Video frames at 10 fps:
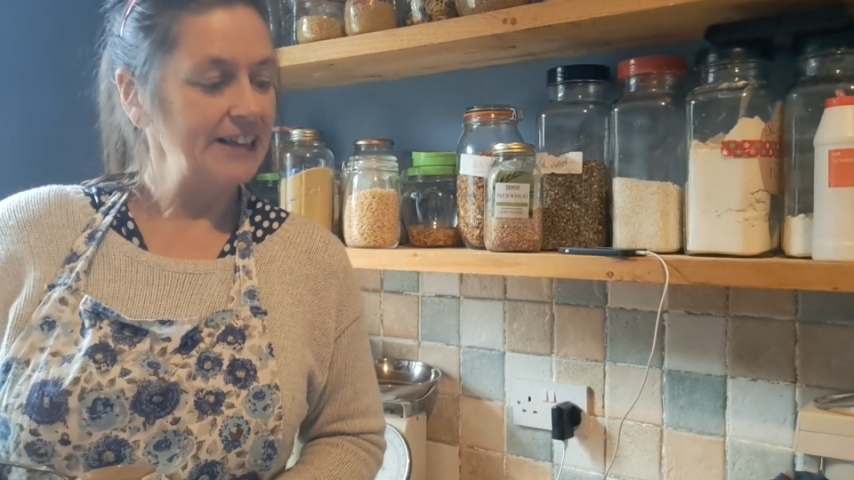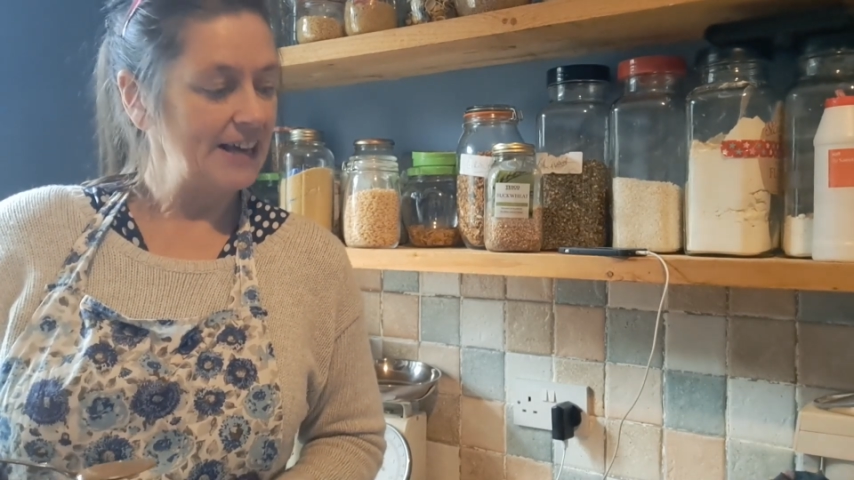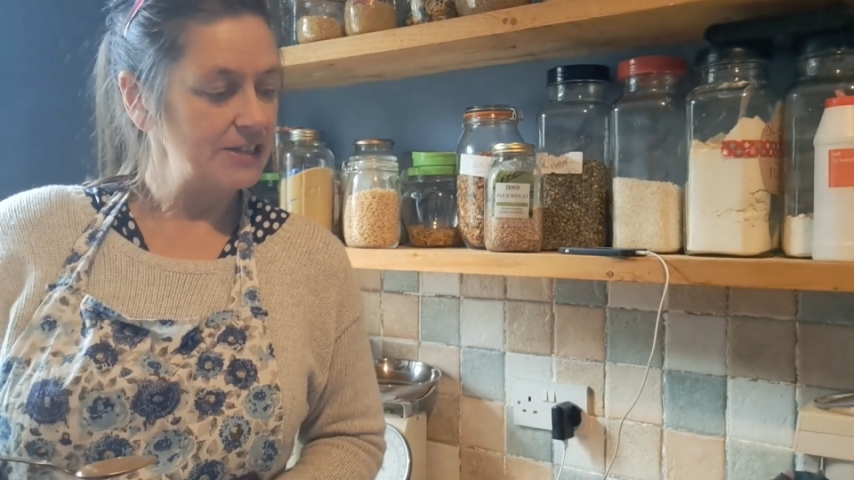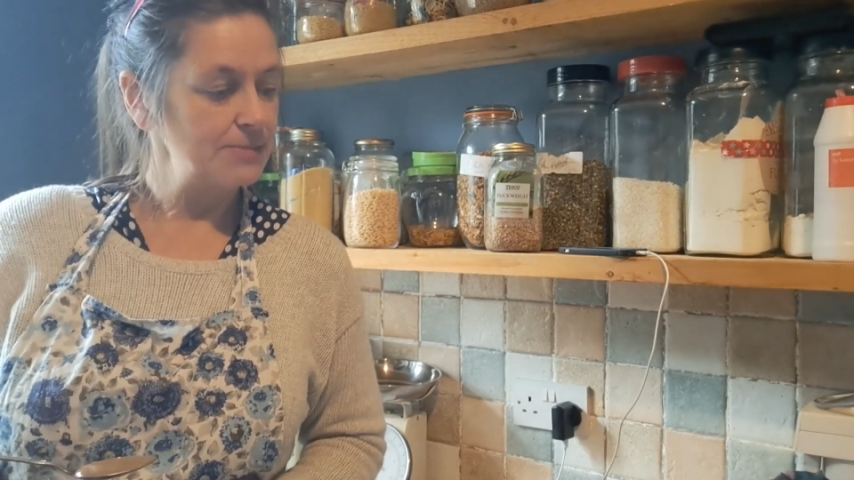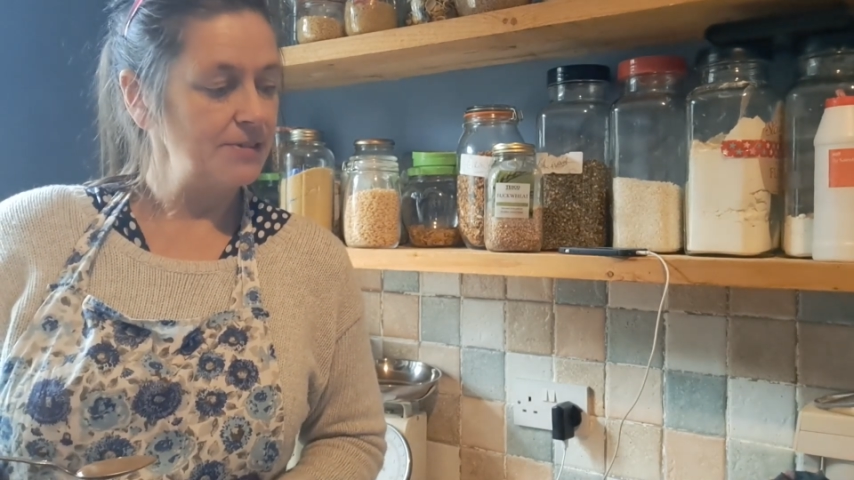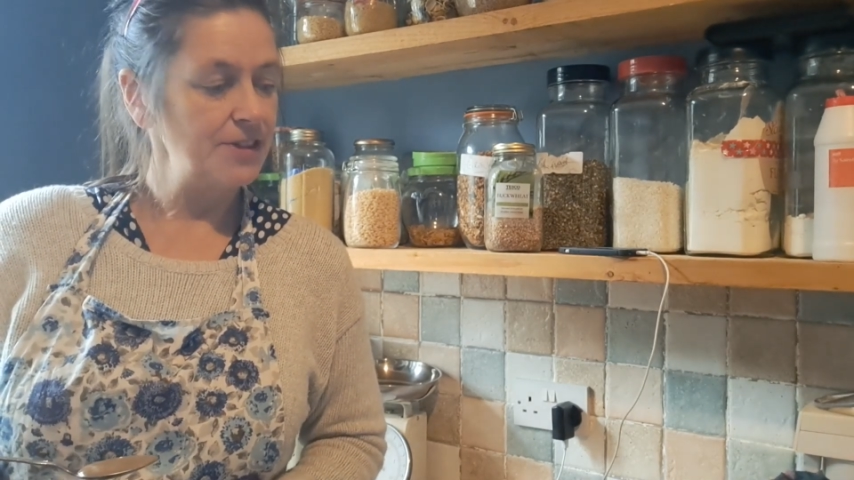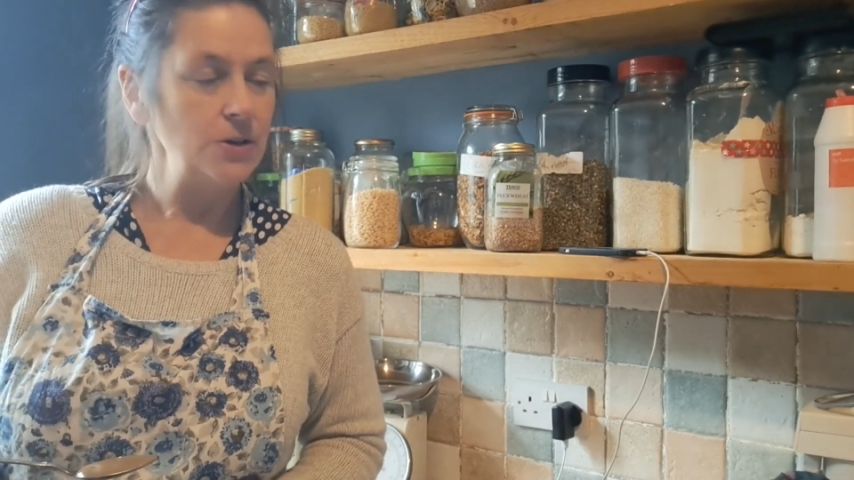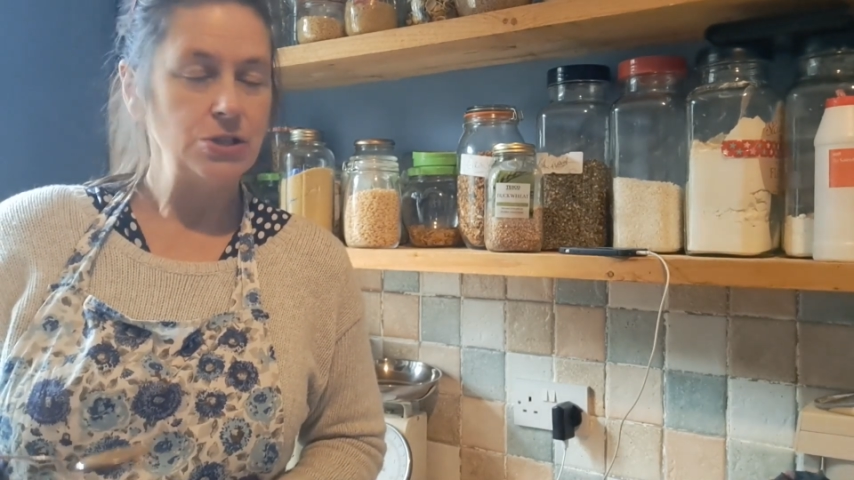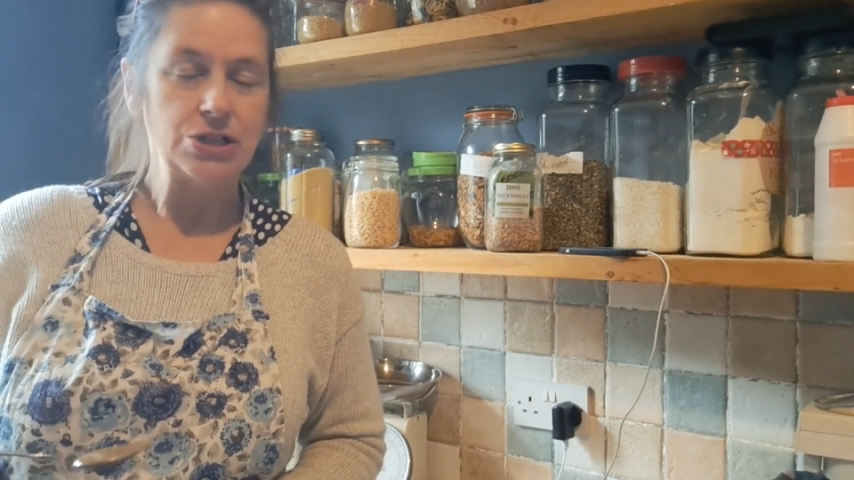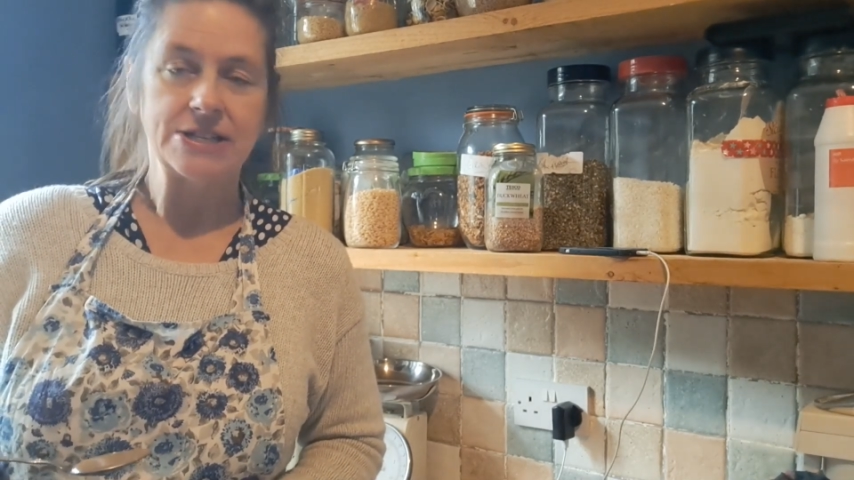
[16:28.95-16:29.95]
get some of
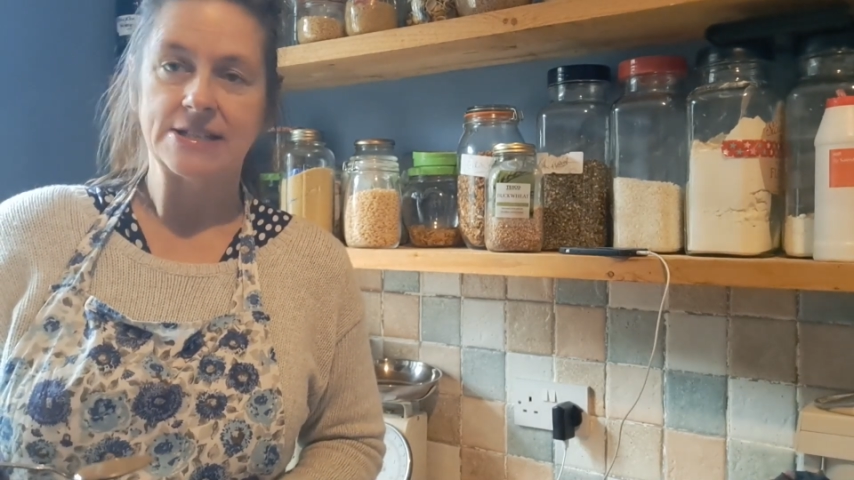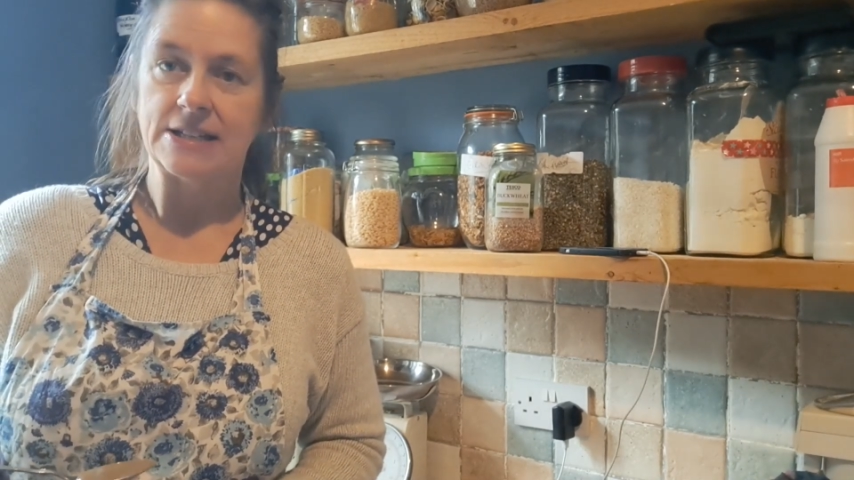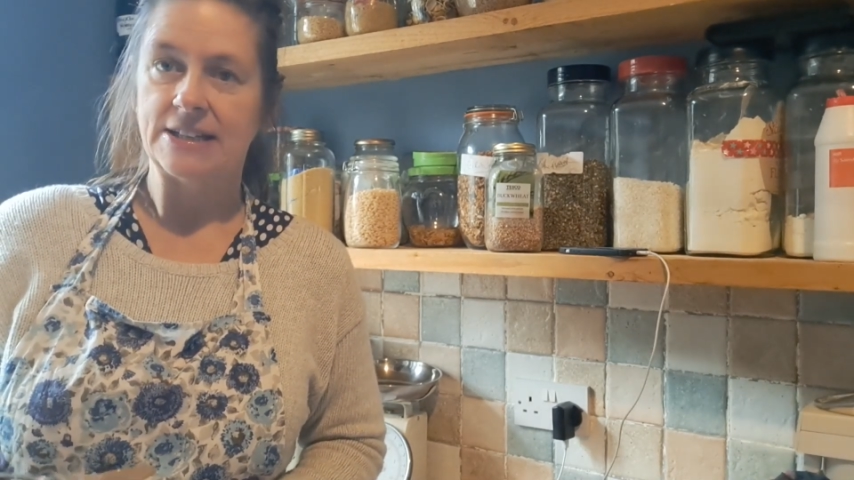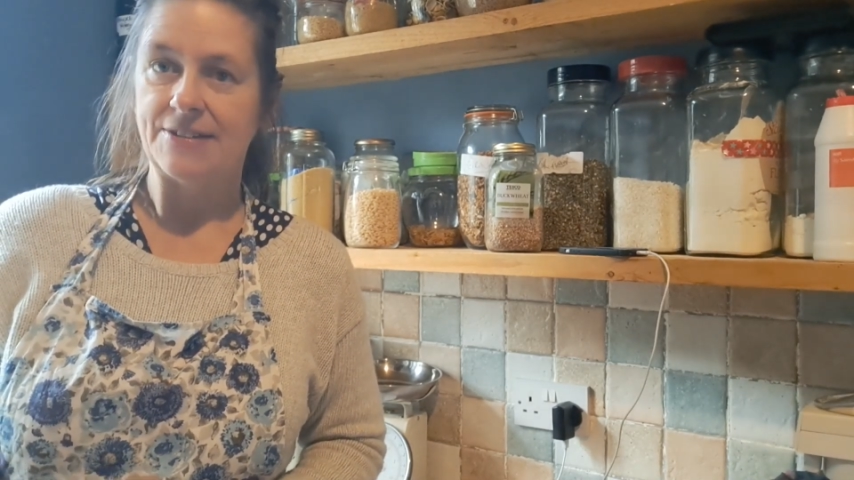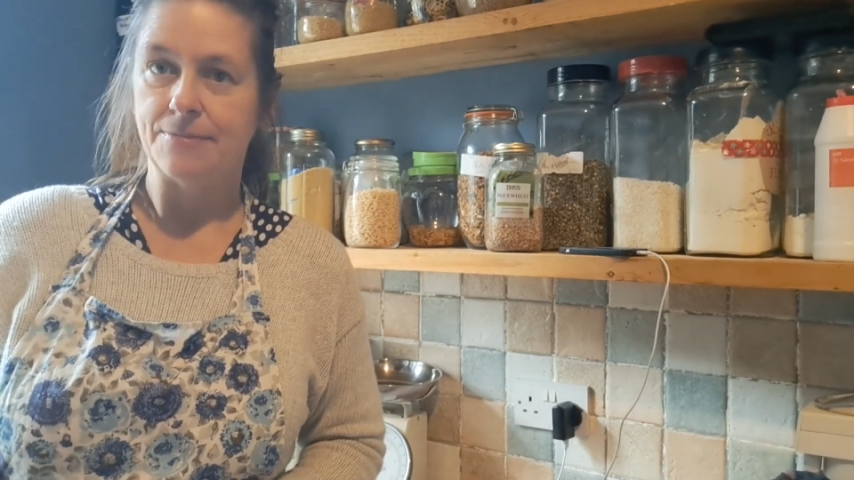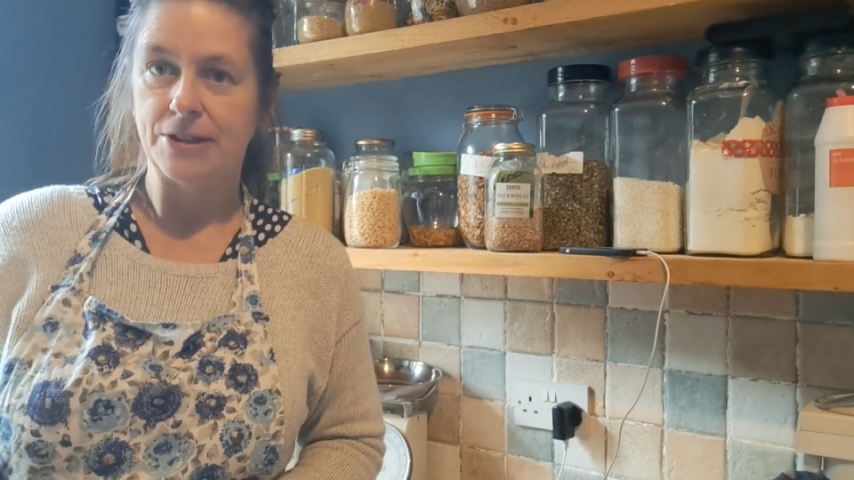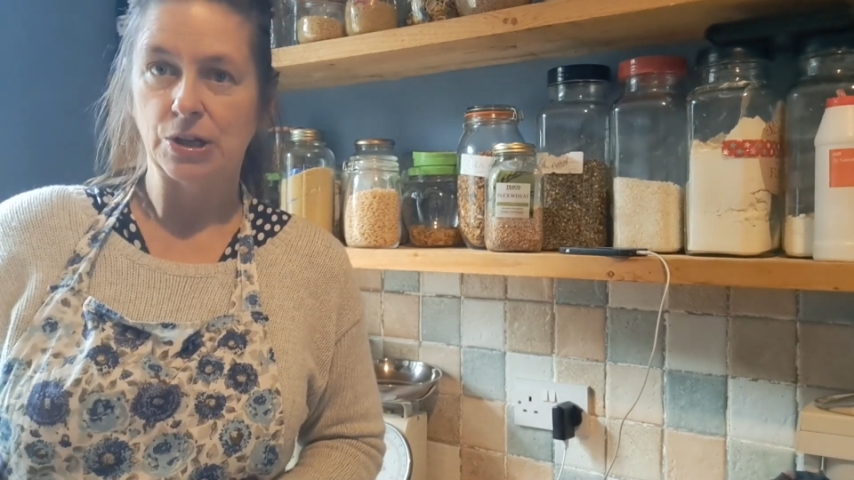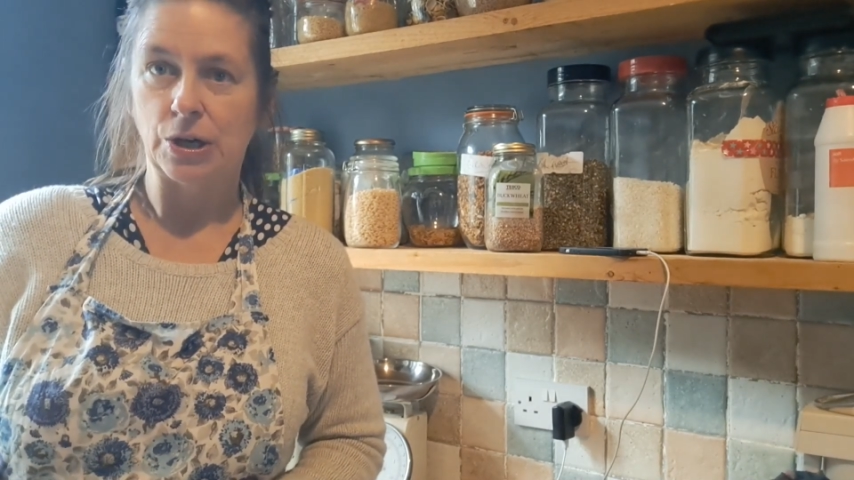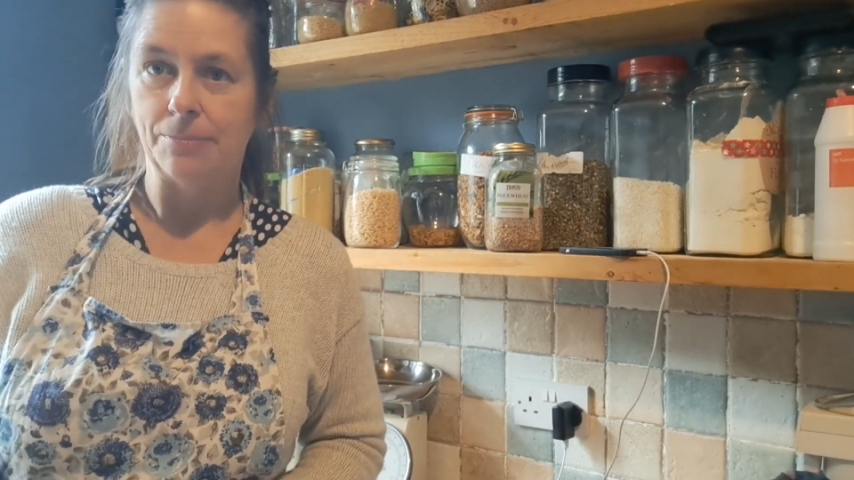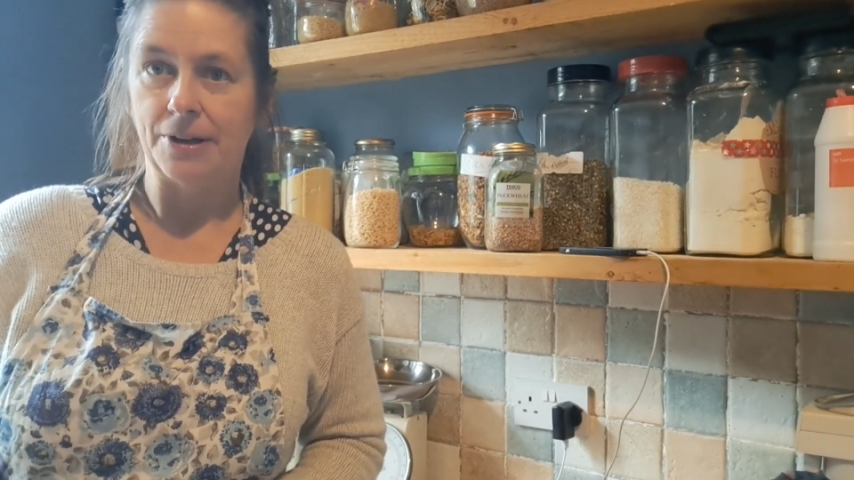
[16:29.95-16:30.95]
those and just leave them in the
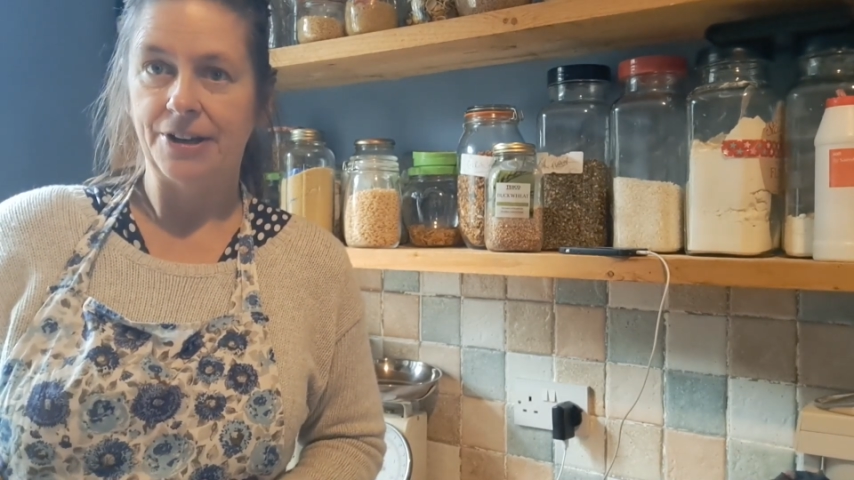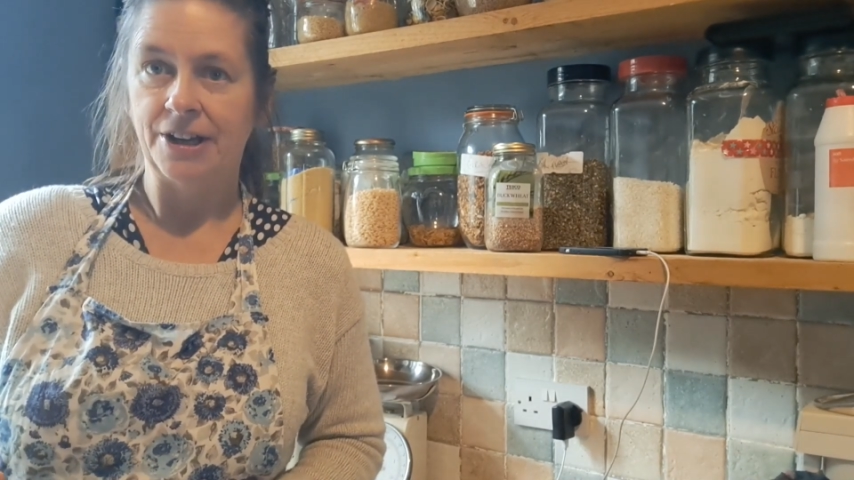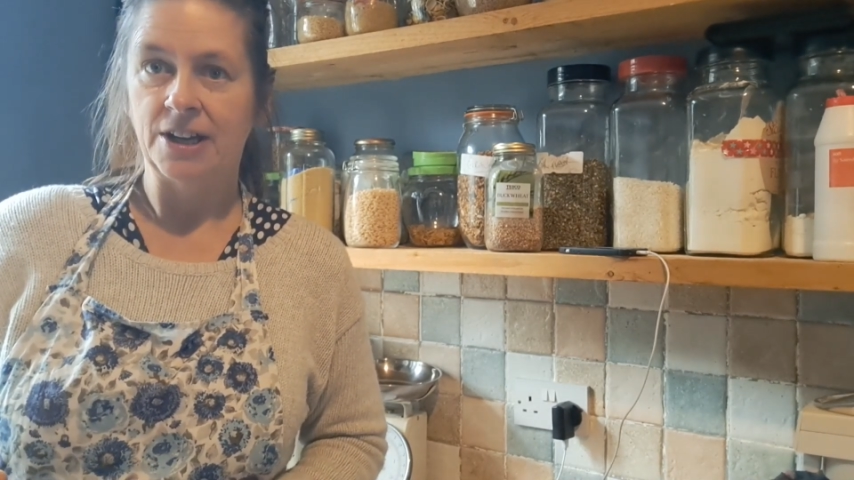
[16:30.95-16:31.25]
cupboard,